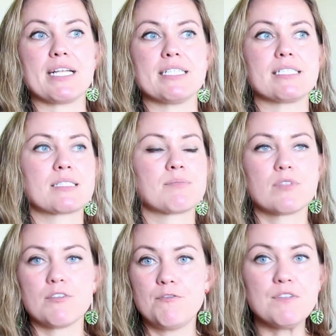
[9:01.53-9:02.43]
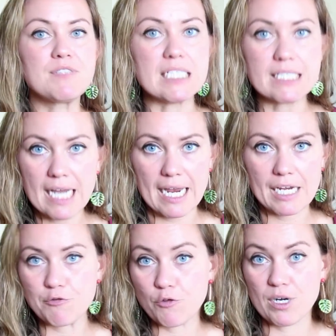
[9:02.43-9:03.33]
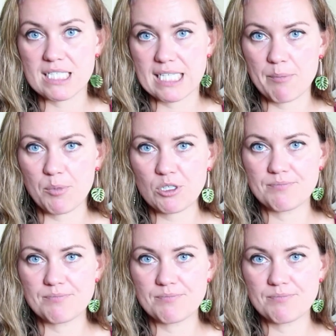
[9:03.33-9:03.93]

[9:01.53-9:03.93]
is 50K, for example.